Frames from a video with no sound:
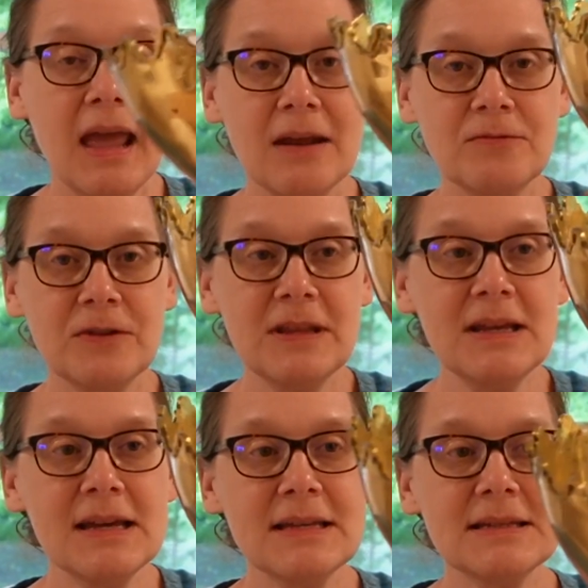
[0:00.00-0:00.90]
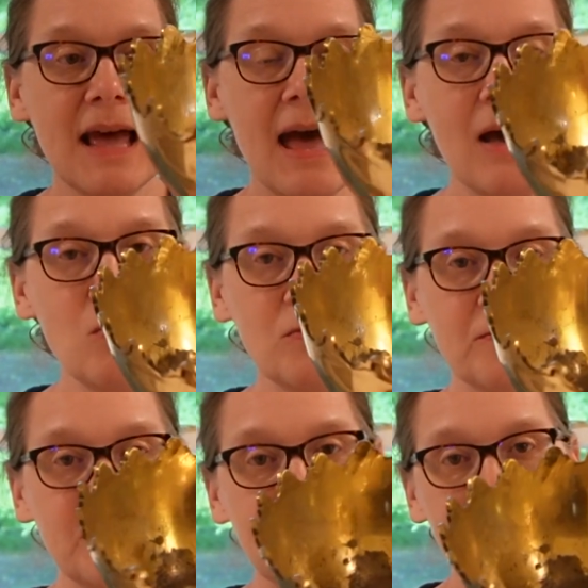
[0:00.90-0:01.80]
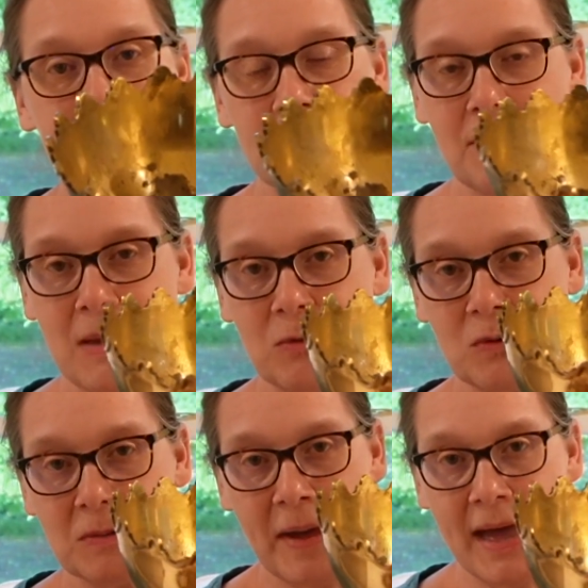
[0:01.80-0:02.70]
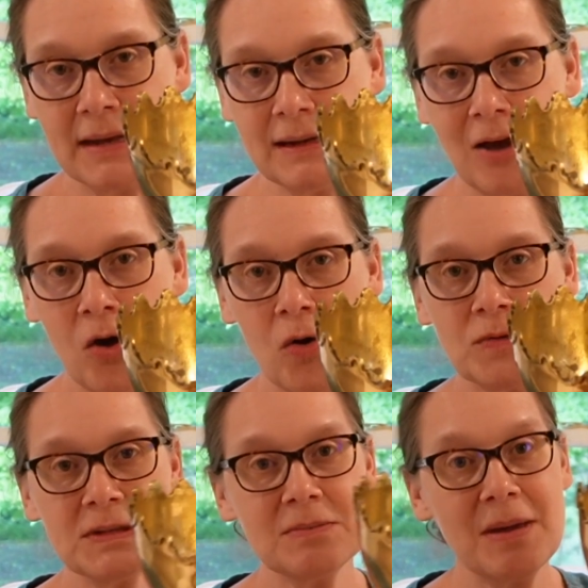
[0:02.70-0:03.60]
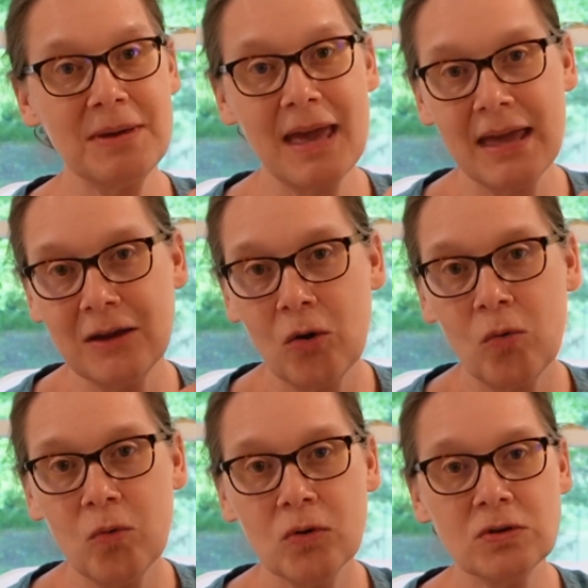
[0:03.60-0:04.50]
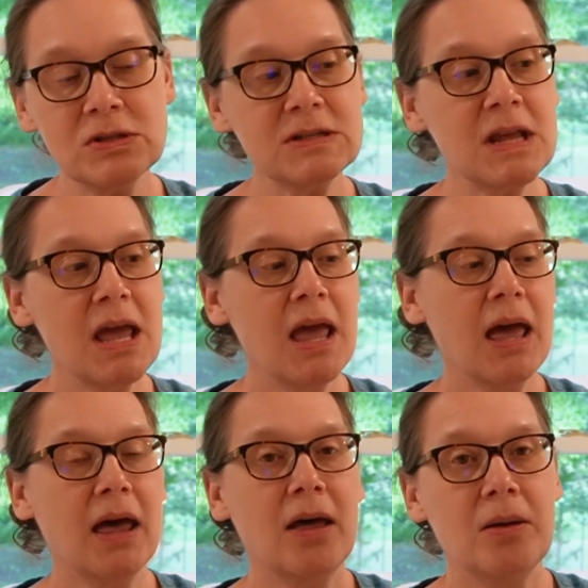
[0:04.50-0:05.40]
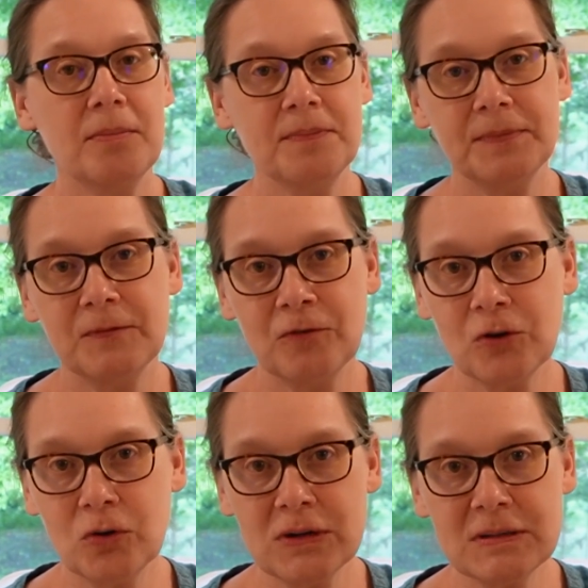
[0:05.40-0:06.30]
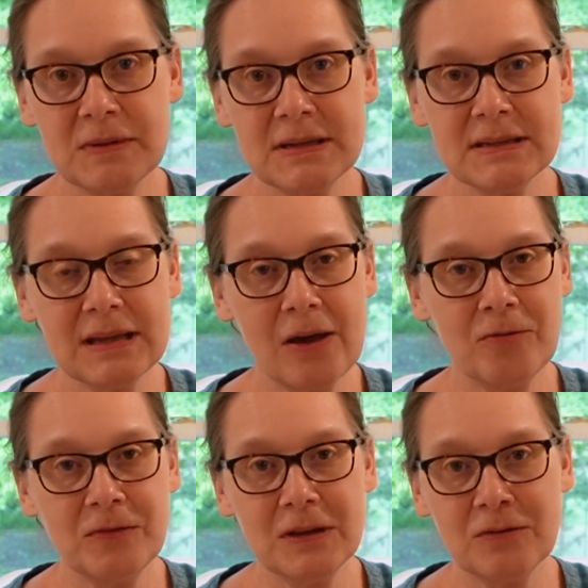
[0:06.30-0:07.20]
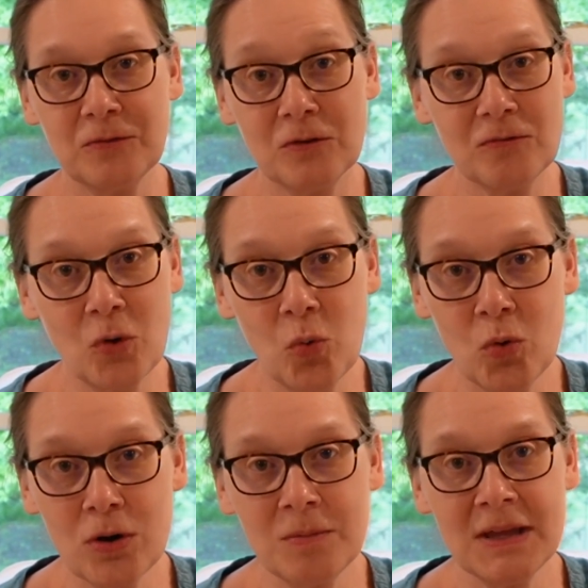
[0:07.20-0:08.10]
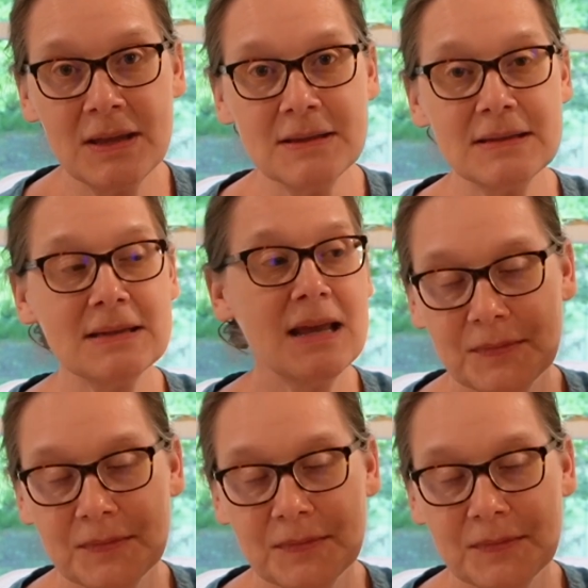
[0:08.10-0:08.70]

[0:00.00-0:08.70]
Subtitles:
And for this, I will fill it maybe with pine cones, maybe acorns. For Christmas, I'll fill it full of ornaments.